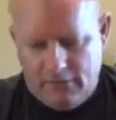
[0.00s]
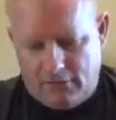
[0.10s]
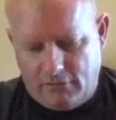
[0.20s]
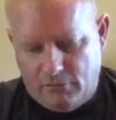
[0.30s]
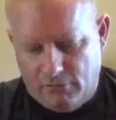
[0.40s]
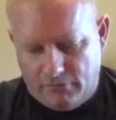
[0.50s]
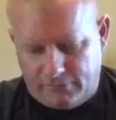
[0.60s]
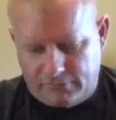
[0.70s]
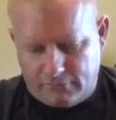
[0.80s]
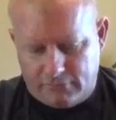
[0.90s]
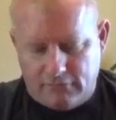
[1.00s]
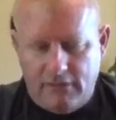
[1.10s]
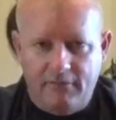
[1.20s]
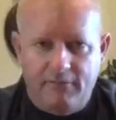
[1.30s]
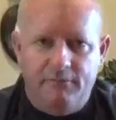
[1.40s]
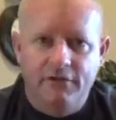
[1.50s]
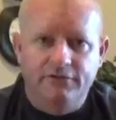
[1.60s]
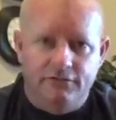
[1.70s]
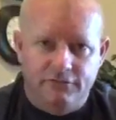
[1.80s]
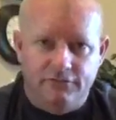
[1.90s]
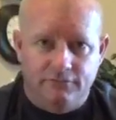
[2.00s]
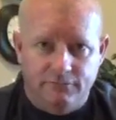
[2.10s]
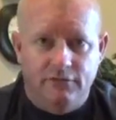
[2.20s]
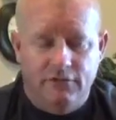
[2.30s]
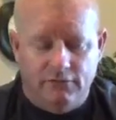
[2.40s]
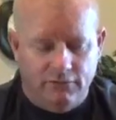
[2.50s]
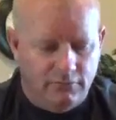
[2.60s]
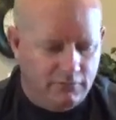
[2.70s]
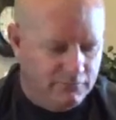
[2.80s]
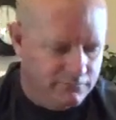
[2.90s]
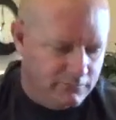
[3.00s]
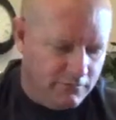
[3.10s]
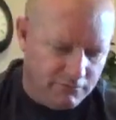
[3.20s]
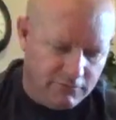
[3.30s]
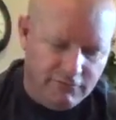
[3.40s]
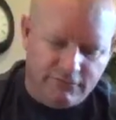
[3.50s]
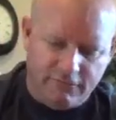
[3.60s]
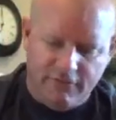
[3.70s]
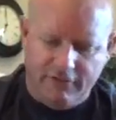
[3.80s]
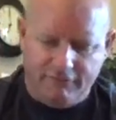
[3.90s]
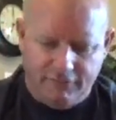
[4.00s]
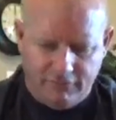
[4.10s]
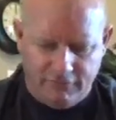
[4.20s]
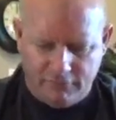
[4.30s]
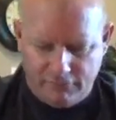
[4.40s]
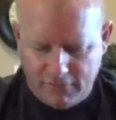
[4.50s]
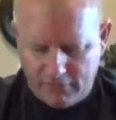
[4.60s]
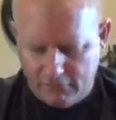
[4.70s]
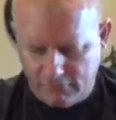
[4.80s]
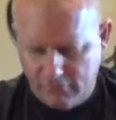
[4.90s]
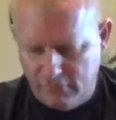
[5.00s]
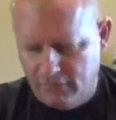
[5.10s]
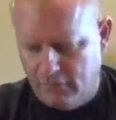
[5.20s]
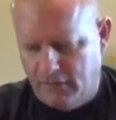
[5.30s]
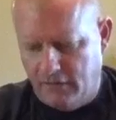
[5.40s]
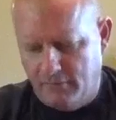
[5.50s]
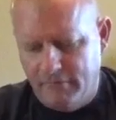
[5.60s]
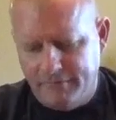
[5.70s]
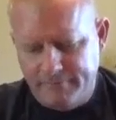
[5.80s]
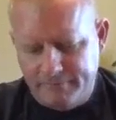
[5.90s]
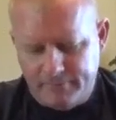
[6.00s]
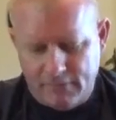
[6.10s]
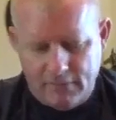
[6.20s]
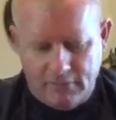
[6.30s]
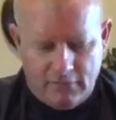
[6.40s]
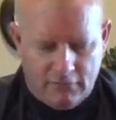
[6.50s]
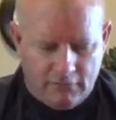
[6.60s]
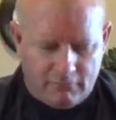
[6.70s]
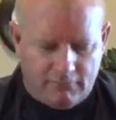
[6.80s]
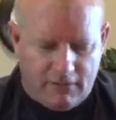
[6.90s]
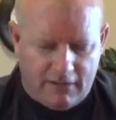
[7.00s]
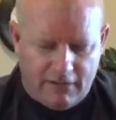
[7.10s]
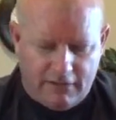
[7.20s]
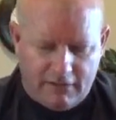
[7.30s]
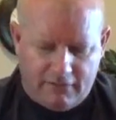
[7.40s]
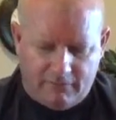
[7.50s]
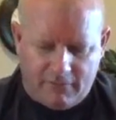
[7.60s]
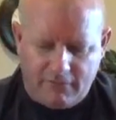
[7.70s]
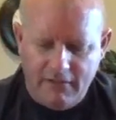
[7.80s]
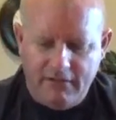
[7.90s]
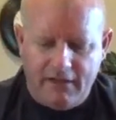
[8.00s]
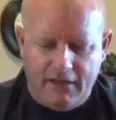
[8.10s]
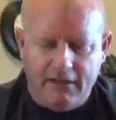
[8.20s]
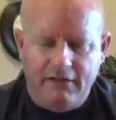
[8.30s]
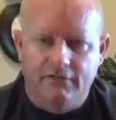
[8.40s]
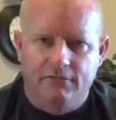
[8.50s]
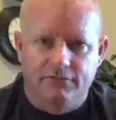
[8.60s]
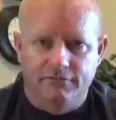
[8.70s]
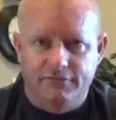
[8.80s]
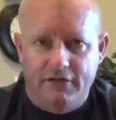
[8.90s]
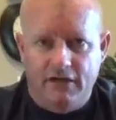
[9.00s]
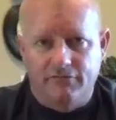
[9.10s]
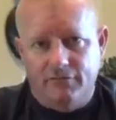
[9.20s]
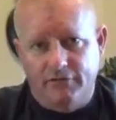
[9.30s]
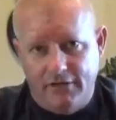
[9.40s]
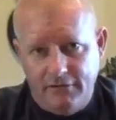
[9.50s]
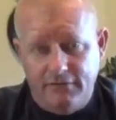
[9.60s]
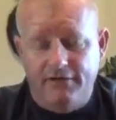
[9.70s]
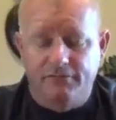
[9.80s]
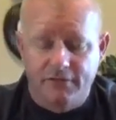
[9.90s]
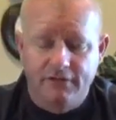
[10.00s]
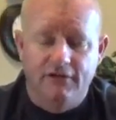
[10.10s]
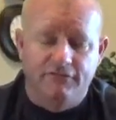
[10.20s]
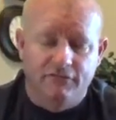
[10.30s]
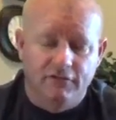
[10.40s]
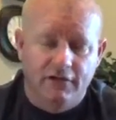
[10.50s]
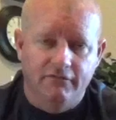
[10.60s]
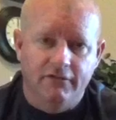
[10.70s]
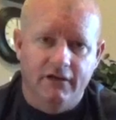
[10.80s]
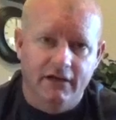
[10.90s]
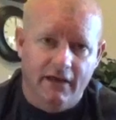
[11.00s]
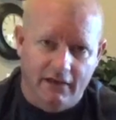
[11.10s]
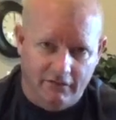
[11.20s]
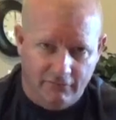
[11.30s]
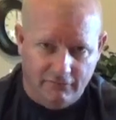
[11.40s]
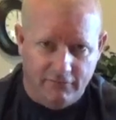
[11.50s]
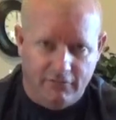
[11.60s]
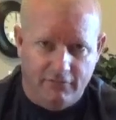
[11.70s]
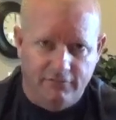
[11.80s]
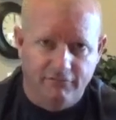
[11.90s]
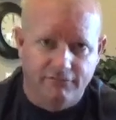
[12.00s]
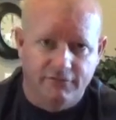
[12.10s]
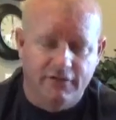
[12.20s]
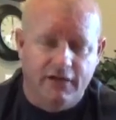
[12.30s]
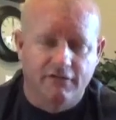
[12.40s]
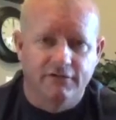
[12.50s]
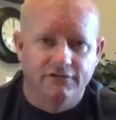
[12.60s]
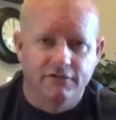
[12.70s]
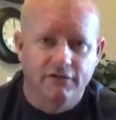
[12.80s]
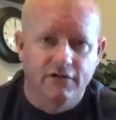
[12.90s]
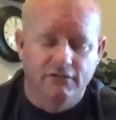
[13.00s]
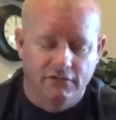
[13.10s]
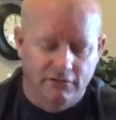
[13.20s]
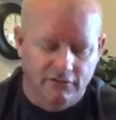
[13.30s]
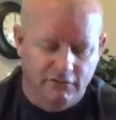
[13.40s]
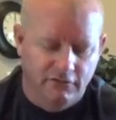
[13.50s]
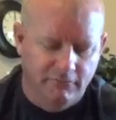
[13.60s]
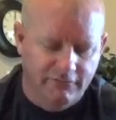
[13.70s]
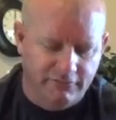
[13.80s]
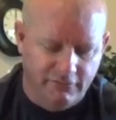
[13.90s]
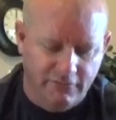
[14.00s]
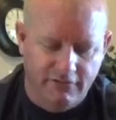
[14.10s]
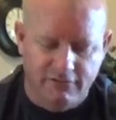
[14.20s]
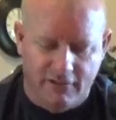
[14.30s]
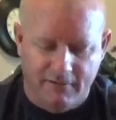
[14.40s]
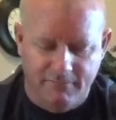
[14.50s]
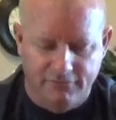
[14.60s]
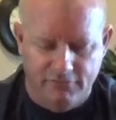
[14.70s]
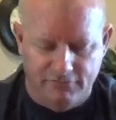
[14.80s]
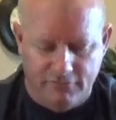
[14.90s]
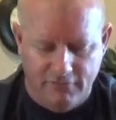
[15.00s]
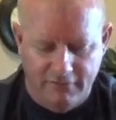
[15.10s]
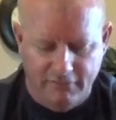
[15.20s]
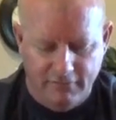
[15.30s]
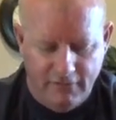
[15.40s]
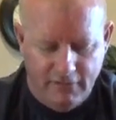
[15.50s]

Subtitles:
And of course, a lot of my pictures are, you know, are good stuff, and the video is good and all, but My granddaddy was a photographer. That's what he did for a living. He had a photography studio here in Columbus, so he shot pictures for a living.